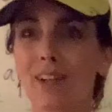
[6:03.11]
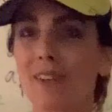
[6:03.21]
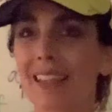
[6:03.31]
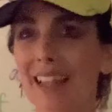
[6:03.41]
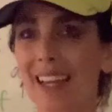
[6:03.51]
or
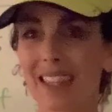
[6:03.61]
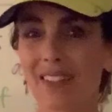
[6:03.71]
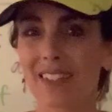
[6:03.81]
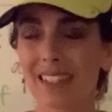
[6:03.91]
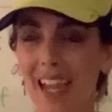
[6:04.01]
the length
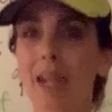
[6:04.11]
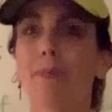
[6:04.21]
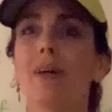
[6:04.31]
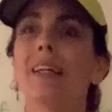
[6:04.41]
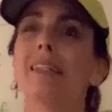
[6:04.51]
of a
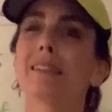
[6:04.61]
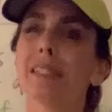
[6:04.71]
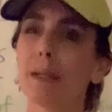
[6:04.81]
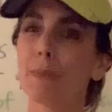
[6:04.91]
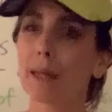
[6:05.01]
table. It's
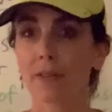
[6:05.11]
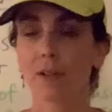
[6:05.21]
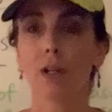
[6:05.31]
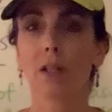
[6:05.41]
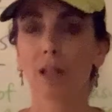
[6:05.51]
going to be
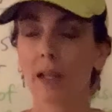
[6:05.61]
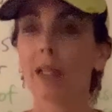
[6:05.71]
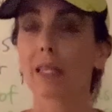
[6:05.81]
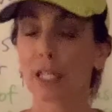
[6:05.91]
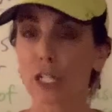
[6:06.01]
a
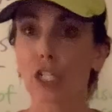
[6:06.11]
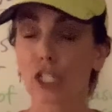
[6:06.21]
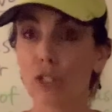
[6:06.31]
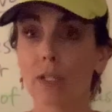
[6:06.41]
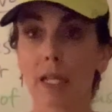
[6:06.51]
linear
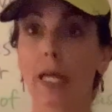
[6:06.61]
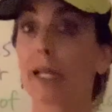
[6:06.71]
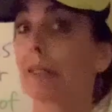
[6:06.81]
unit like